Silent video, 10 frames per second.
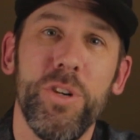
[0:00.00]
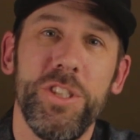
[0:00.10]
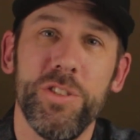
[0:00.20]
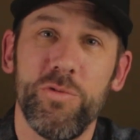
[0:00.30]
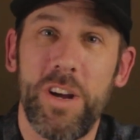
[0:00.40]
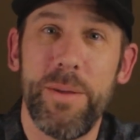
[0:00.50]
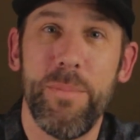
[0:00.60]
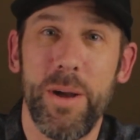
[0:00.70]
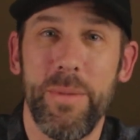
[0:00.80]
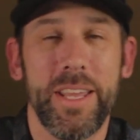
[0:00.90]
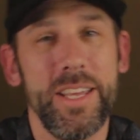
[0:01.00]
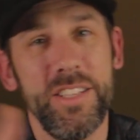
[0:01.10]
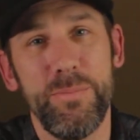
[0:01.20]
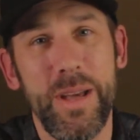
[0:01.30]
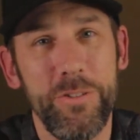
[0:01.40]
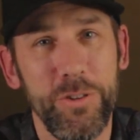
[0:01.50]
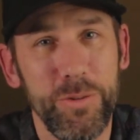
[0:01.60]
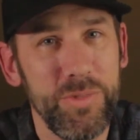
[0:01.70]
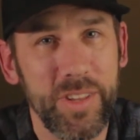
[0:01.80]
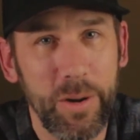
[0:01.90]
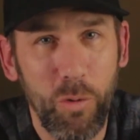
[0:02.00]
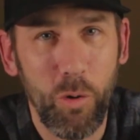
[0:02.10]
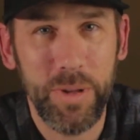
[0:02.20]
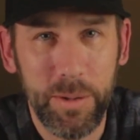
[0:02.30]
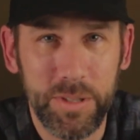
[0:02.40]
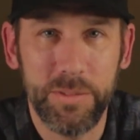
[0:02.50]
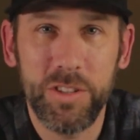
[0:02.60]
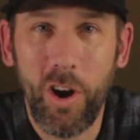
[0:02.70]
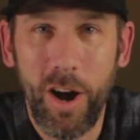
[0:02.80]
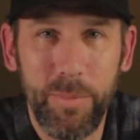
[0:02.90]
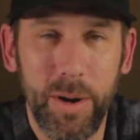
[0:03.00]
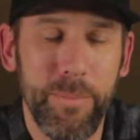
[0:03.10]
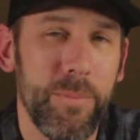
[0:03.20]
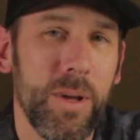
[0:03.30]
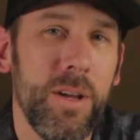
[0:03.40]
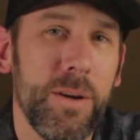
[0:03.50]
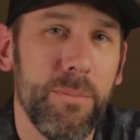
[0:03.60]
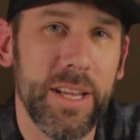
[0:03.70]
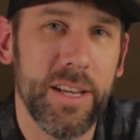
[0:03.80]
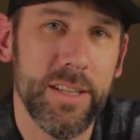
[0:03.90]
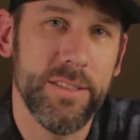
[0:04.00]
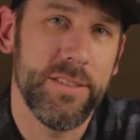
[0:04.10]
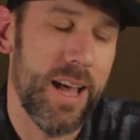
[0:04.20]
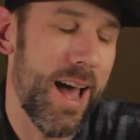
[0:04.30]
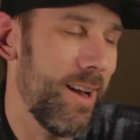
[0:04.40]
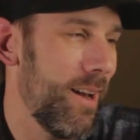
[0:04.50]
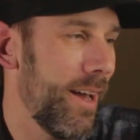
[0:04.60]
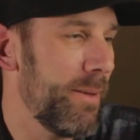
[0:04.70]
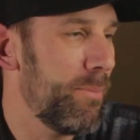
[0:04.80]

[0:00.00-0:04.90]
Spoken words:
which is right by my kids' bedrooms, and I won't be able to top up my guns at night.